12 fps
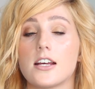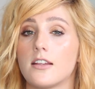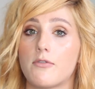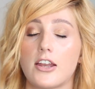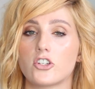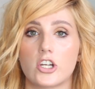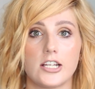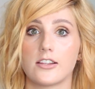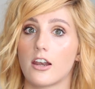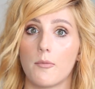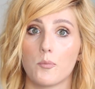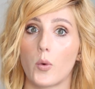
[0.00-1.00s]
And eventually
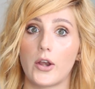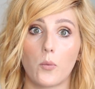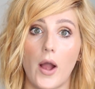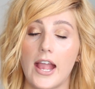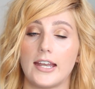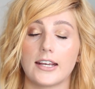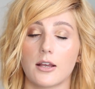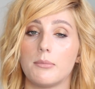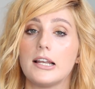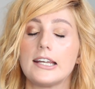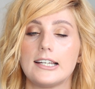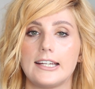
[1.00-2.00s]
the lump went away and it
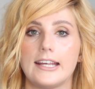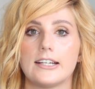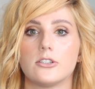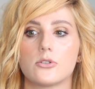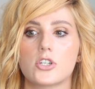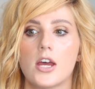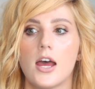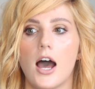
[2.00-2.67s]
completely healed.